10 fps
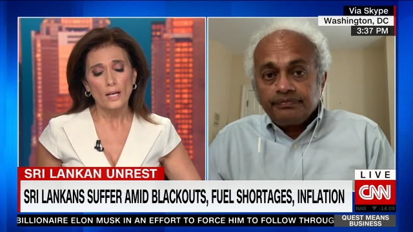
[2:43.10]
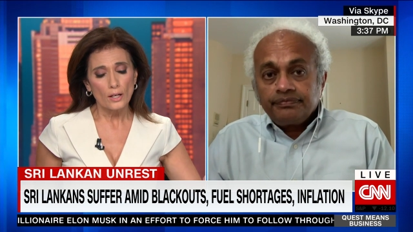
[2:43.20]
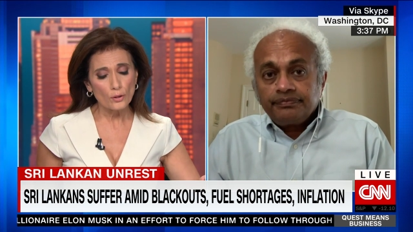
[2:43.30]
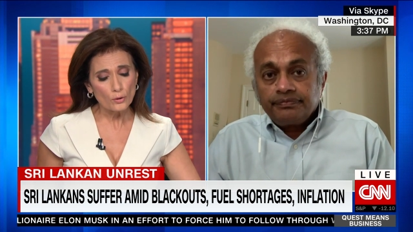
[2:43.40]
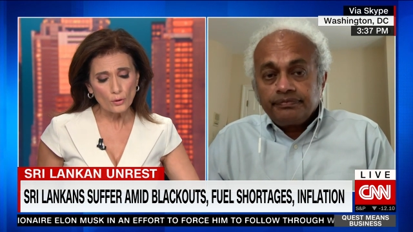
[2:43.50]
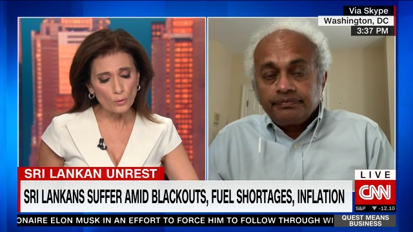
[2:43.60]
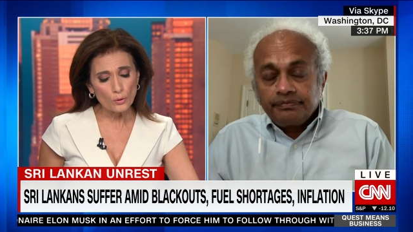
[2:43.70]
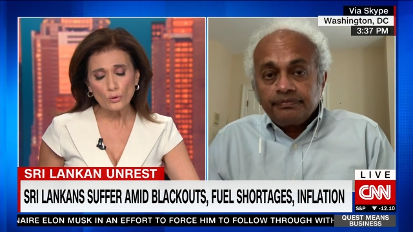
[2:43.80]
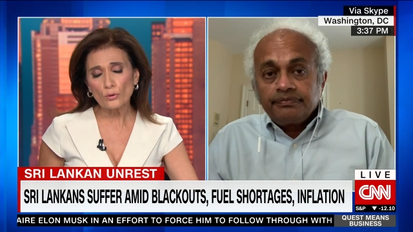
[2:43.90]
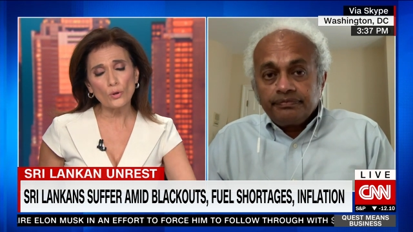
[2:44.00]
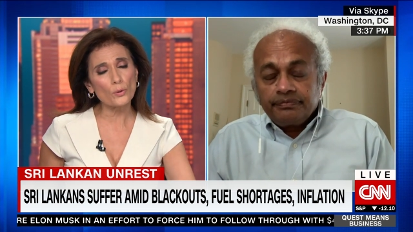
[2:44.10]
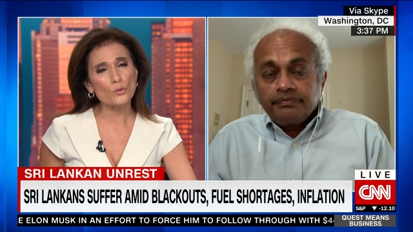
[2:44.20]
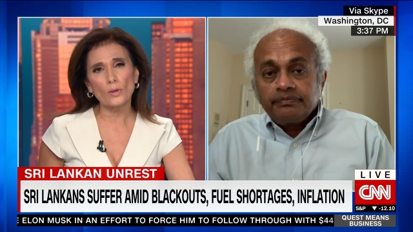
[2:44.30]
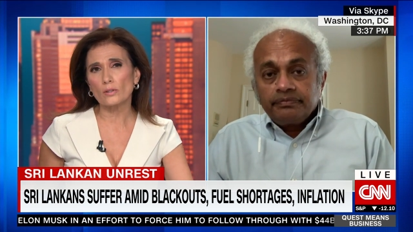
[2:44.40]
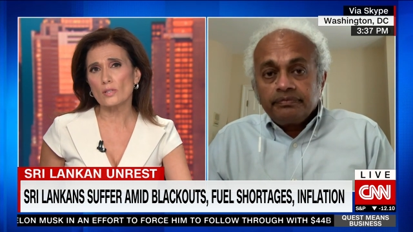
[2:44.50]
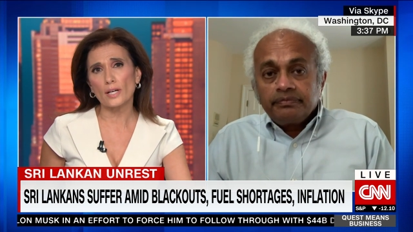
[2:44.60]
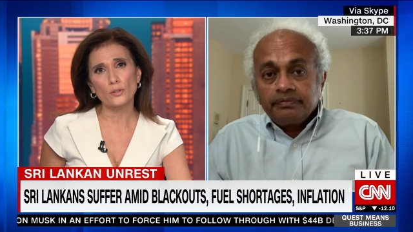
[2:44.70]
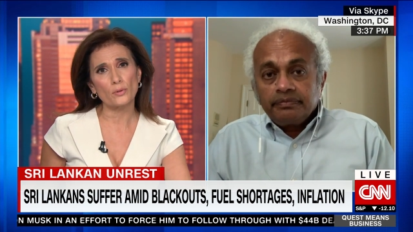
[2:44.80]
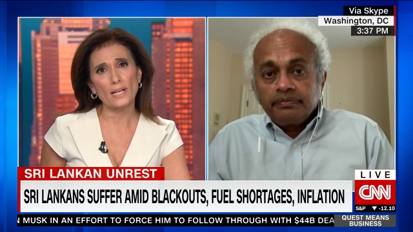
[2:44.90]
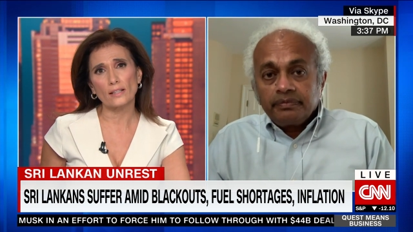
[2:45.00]
Speaker 1: You know, you know as well as I
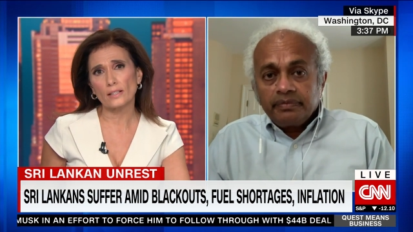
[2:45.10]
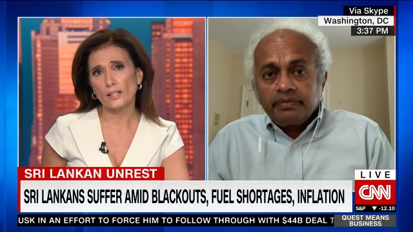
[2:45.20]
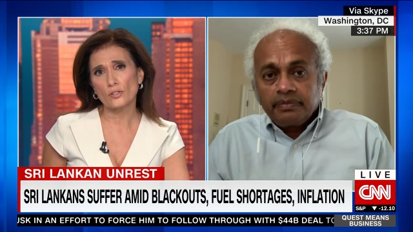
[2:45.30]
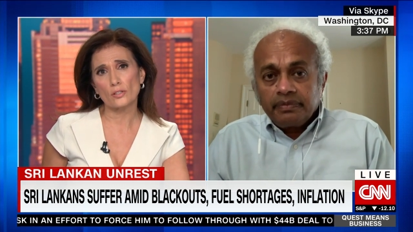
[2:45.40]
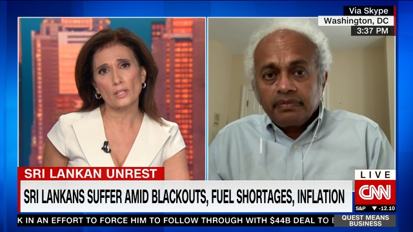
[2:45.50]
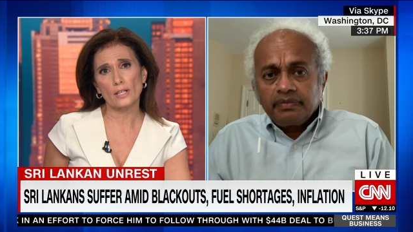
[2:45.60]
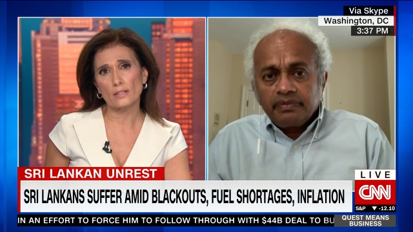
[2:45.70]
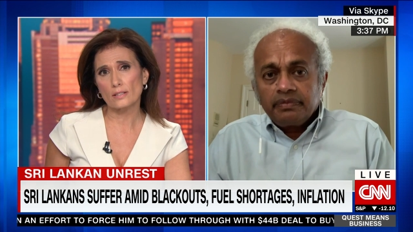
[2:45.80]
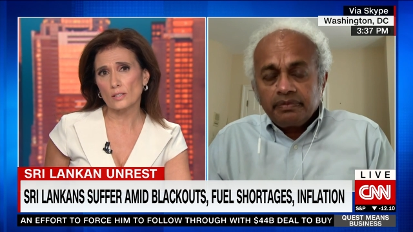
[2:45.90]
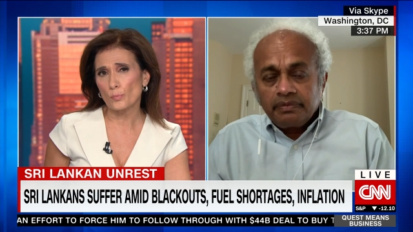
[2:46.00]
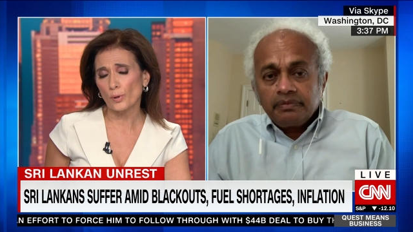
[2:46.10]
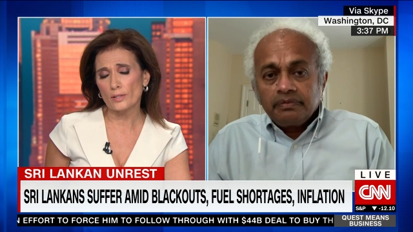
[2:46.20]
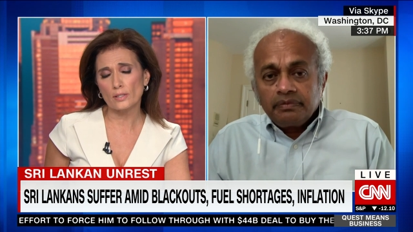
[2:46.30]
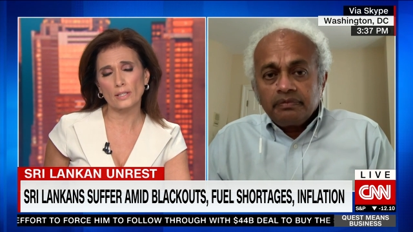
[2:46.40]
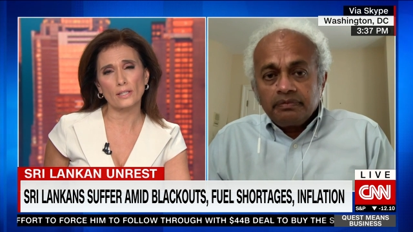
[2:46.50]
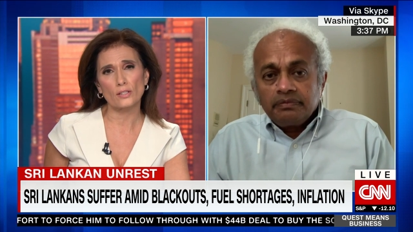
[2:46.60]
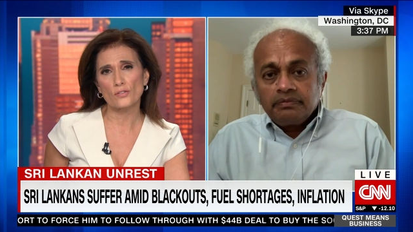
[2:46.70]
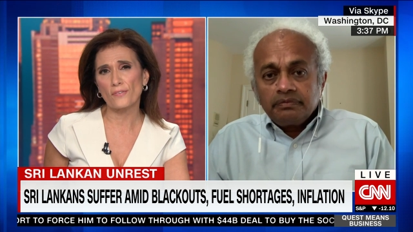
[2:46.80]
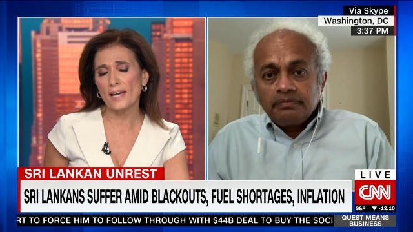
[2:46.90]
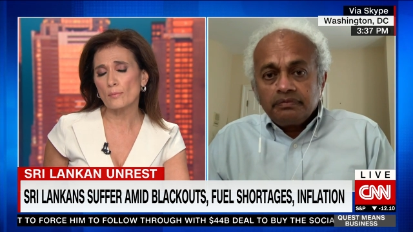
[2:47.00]
do the allegation against this president and his
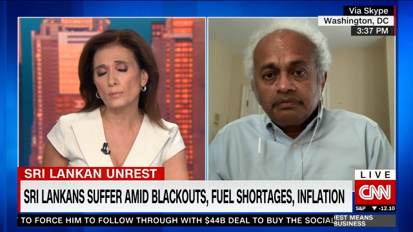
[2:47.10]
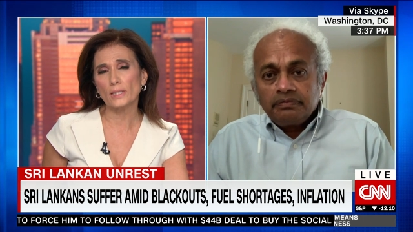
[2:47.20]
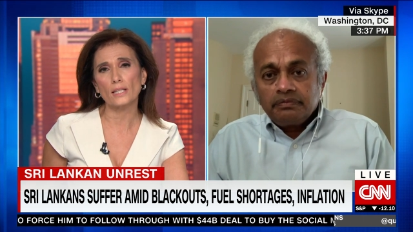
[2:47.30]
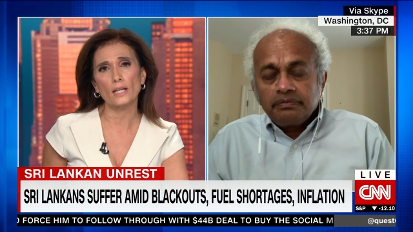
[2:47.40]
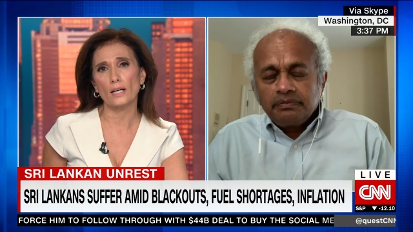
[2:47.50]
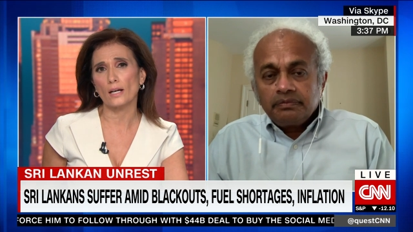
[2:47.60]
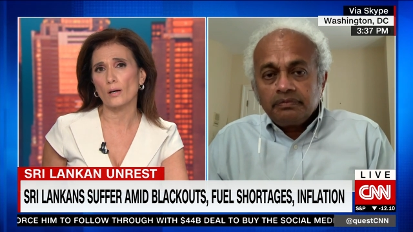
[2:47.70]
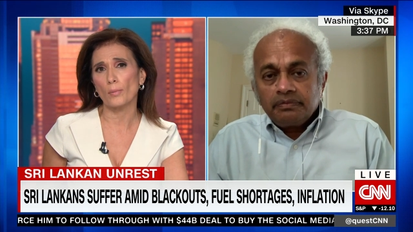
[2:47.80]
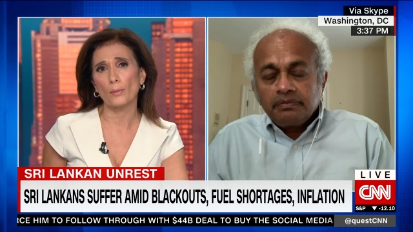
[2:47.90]
family uh,